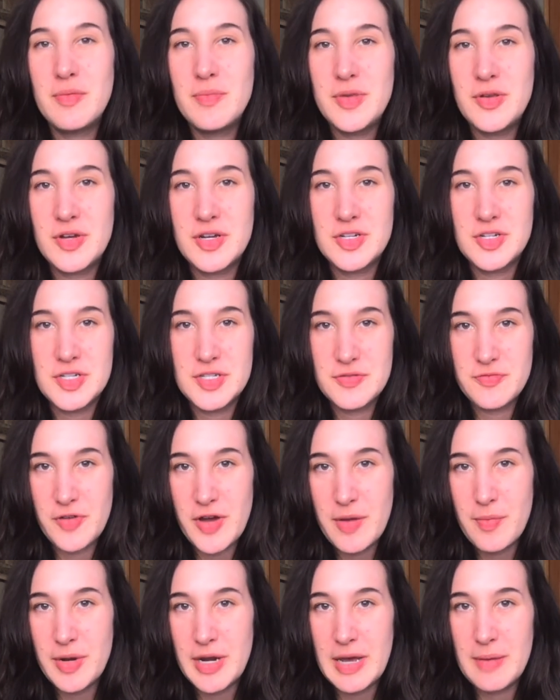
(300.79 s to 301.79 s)
you can just
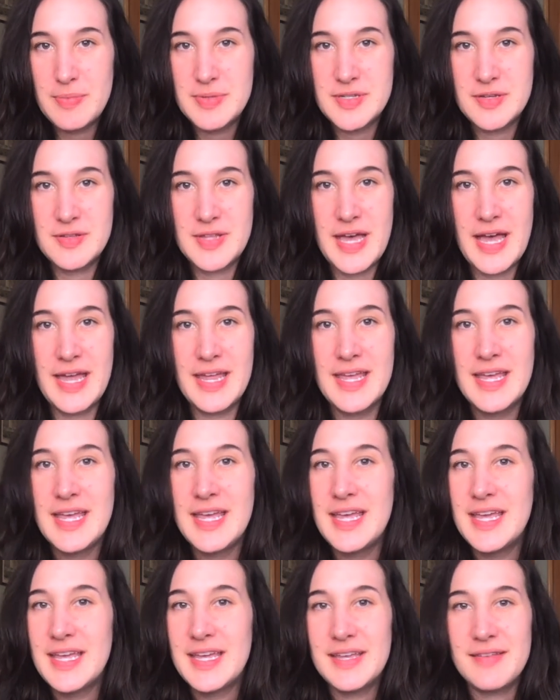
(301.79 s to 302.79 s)
frame it up so that
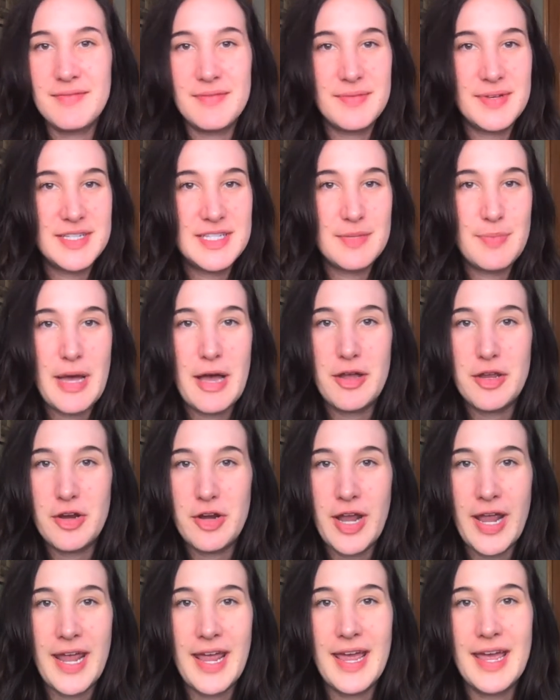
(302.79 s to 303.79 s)
it's about your
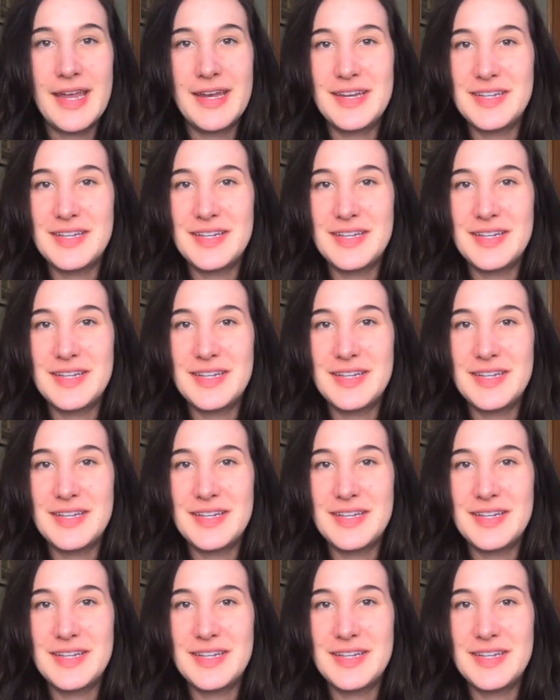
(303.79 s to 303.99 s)
hand,